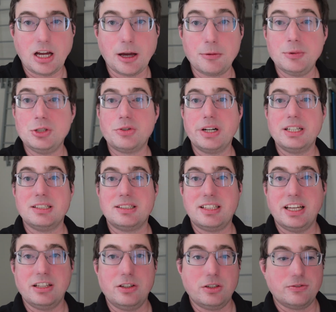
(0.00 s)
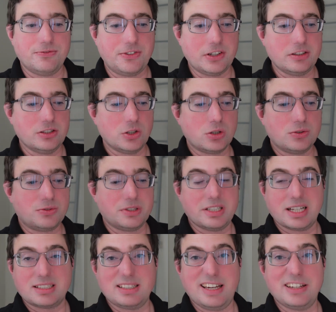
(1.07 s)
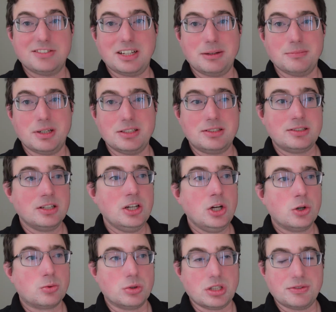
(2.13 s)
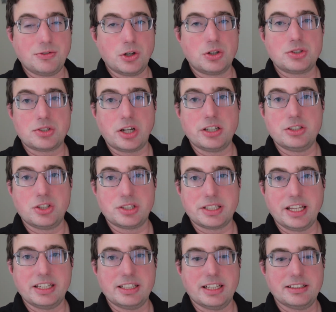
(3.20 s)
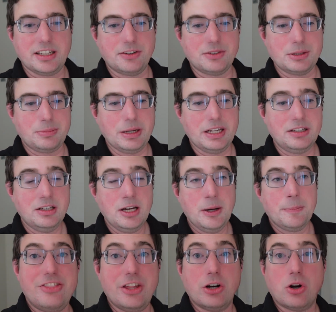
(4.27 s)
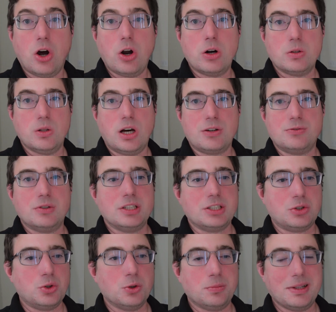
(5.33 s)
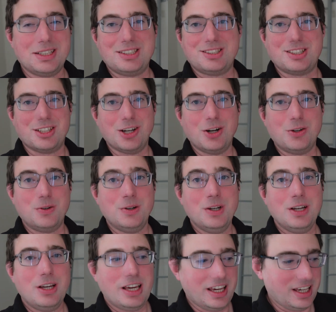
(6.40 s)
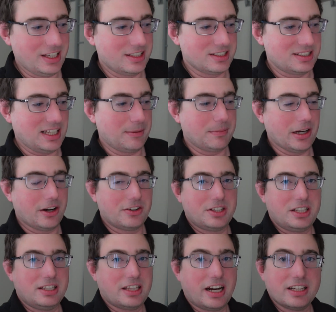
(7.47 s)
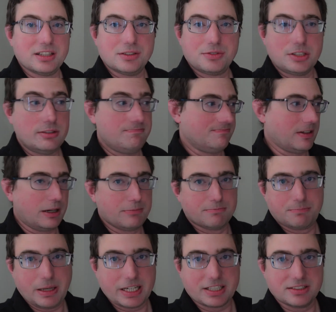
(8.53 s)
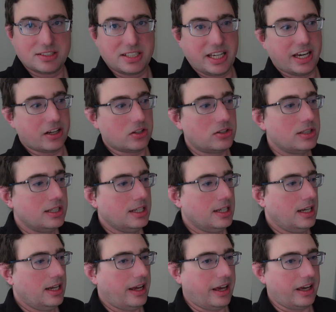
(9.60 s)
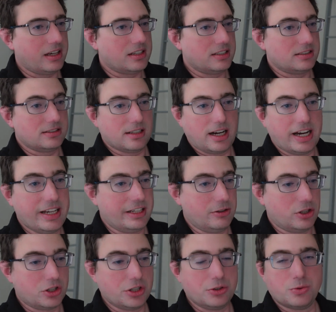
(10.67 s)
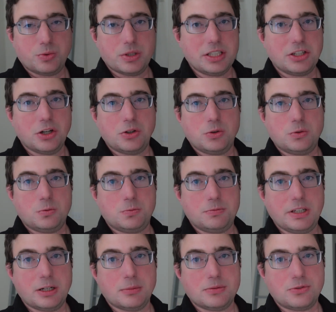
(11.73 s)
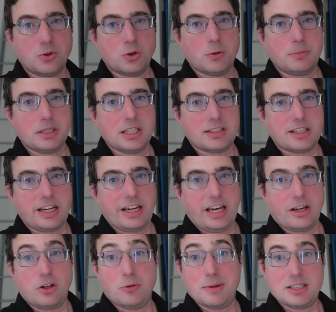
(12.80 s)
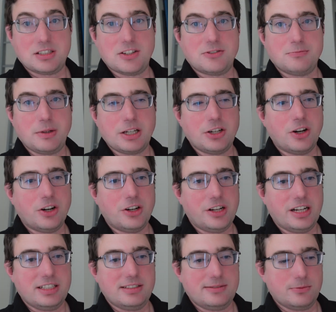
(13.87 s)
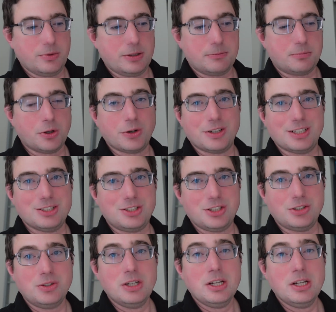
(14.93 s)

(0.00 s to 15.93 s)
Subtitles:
I'm going to be trying to stay fairly level for the next 8 or 9 months, really focus on just getting that debt repaid. There are a lot of really cool places to go in the same county that I live in. I'm back in Seattle, and I couldn't really go there before because I had all my stuff in my car and I didn't want it broken into.